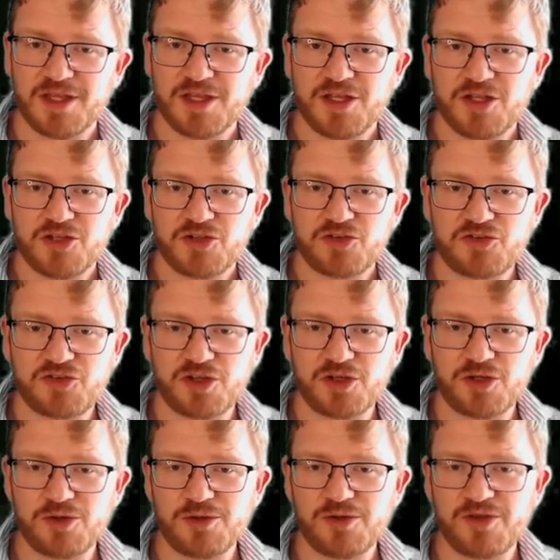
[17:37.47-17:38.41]

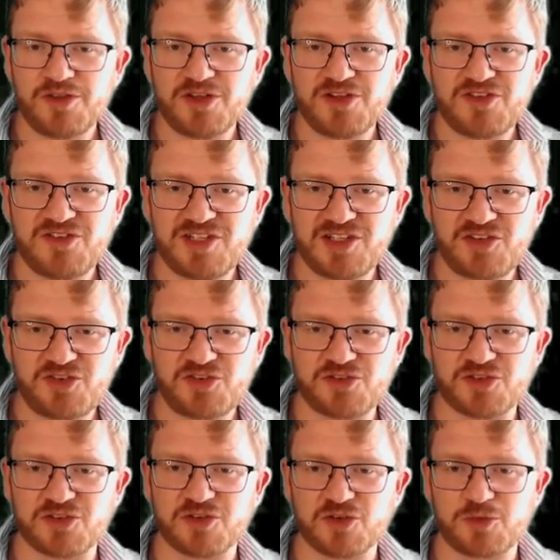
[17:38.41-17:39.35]
So the
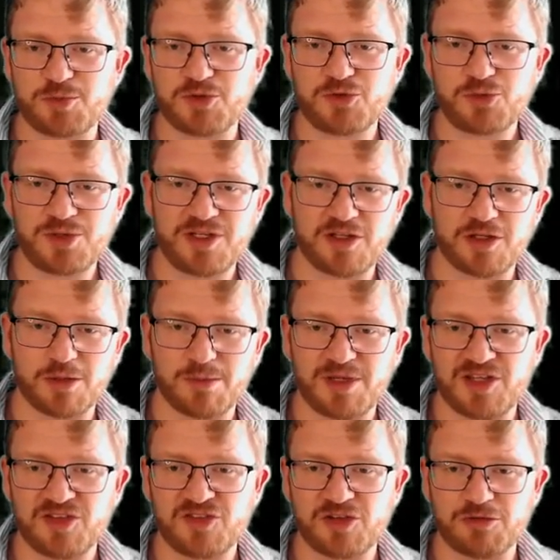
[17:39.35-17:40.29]
distance between them
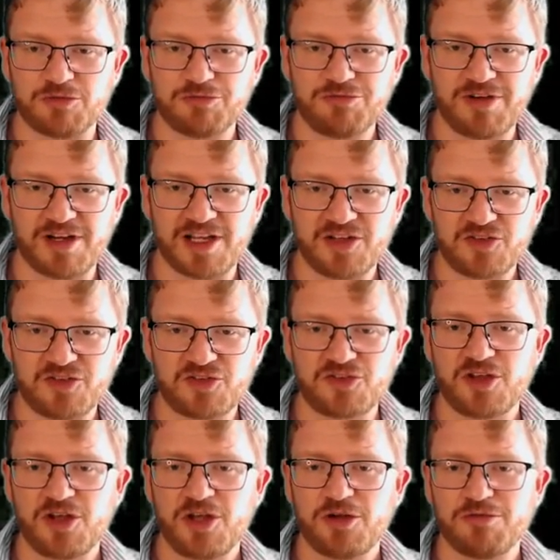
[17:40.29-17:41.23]
is at rest
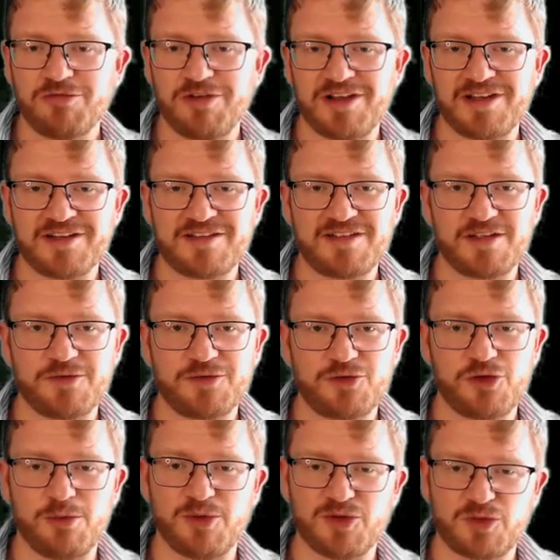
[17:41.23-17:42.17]
relative
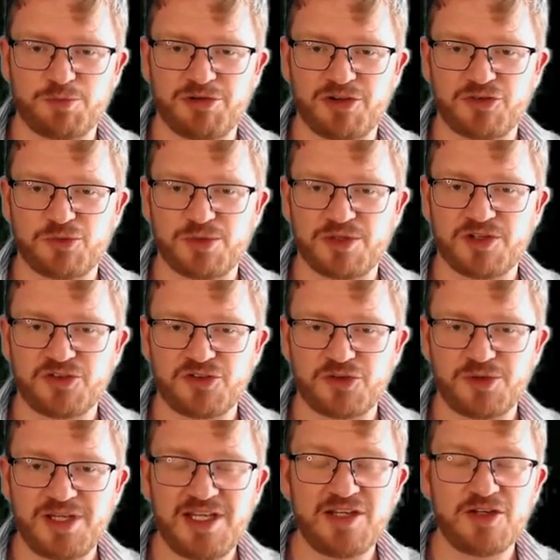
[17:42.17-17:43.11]
to Mr. Presswich. So
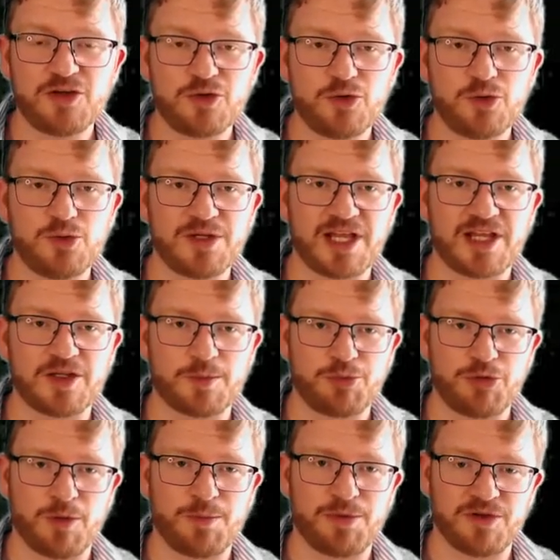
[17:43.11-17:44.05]
he can call that the
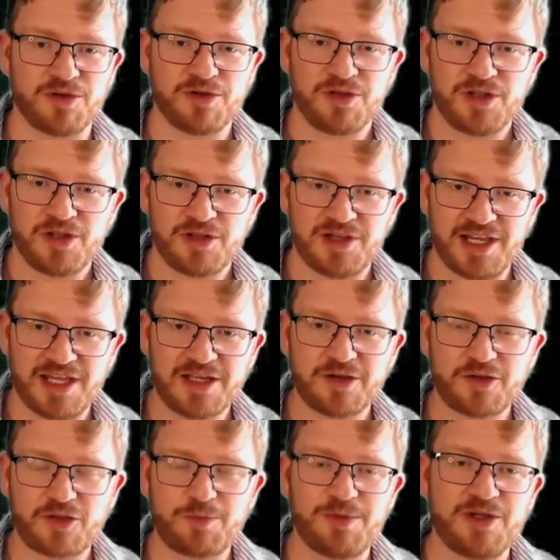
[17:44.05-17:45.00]
proper
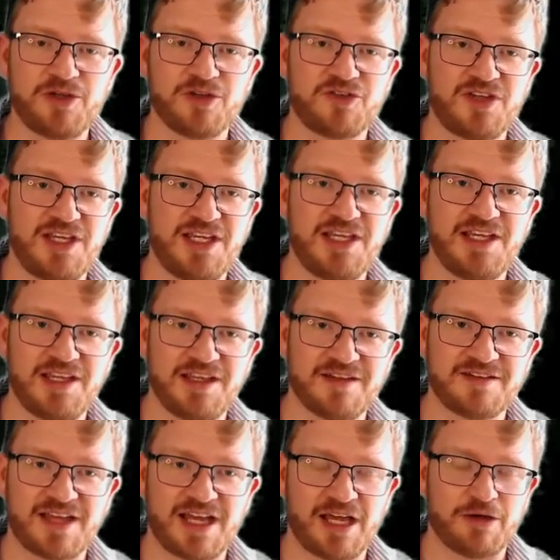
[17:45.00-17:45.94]
length because he
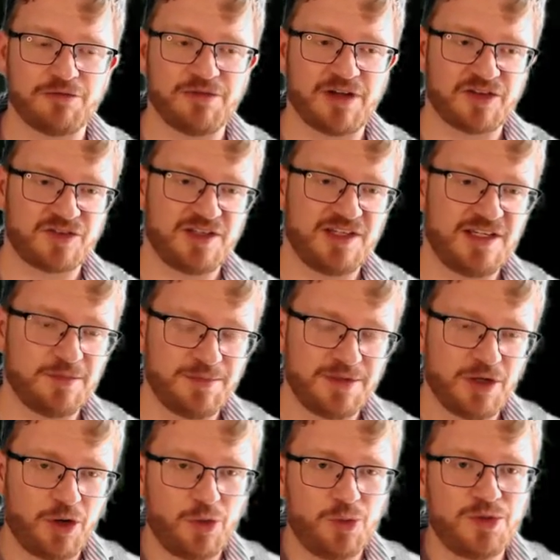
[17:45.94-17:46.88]
is at rest. He can be
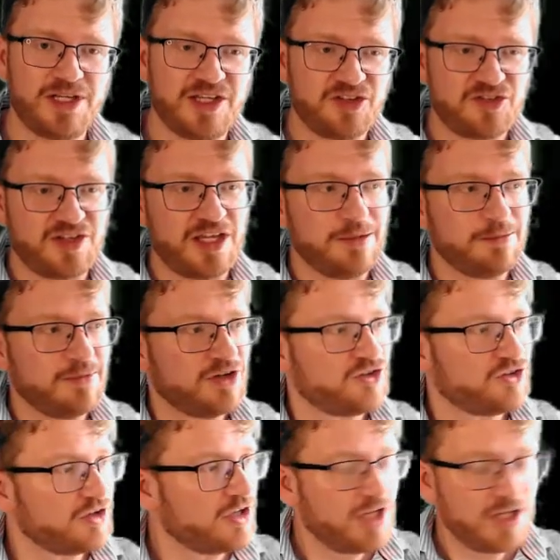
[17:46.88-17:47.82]
holding his tape
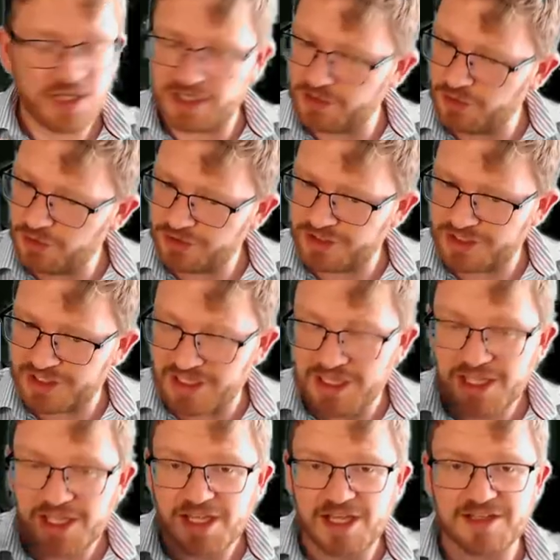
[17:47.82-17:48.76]
measure and look at it,
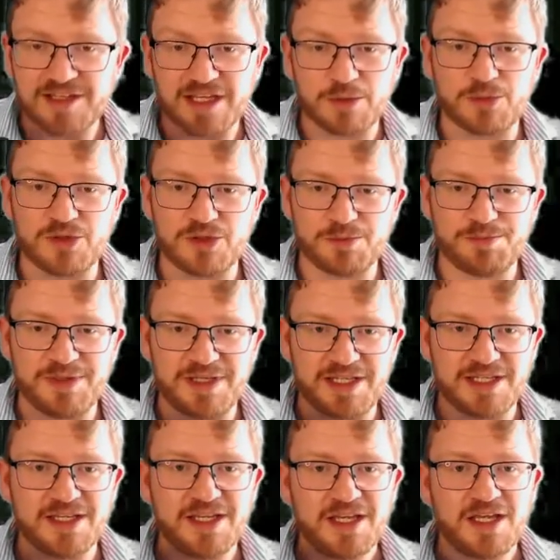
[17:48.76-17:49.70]
and that will
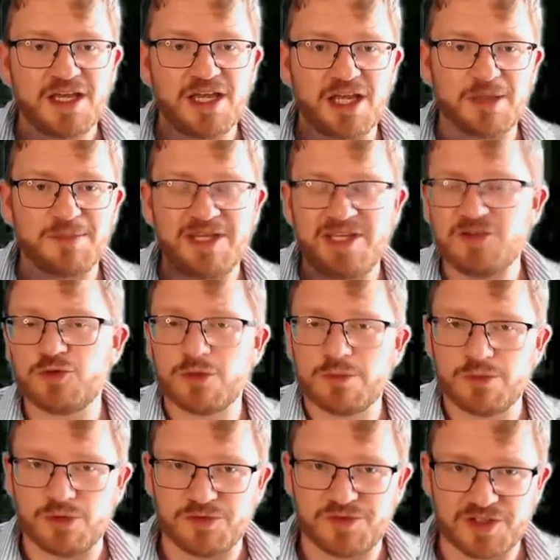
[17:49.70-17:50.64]
be, he's not
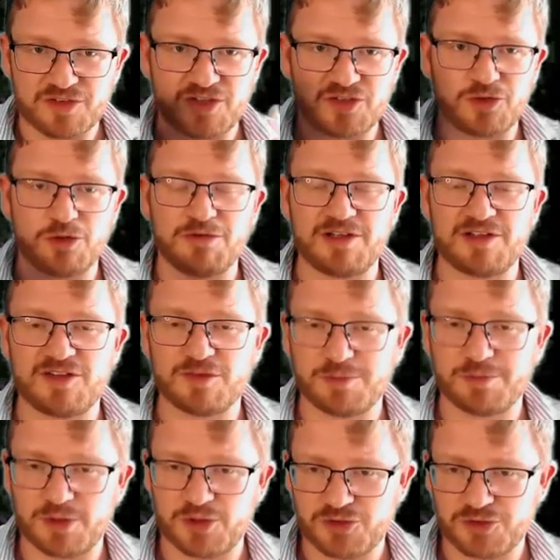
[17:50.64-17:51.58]
moving, so there's no relative
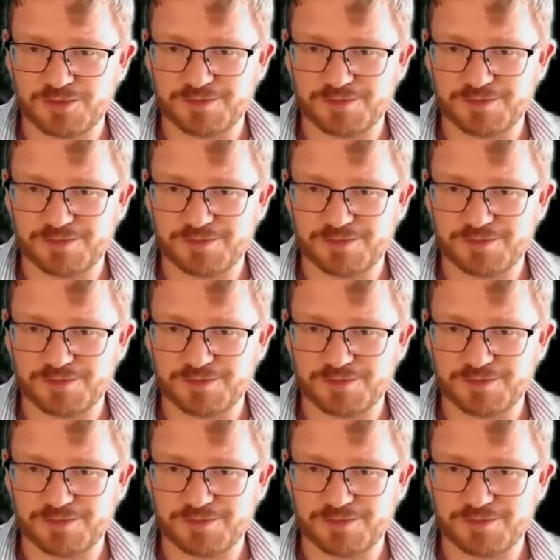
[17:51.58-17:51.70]
motion.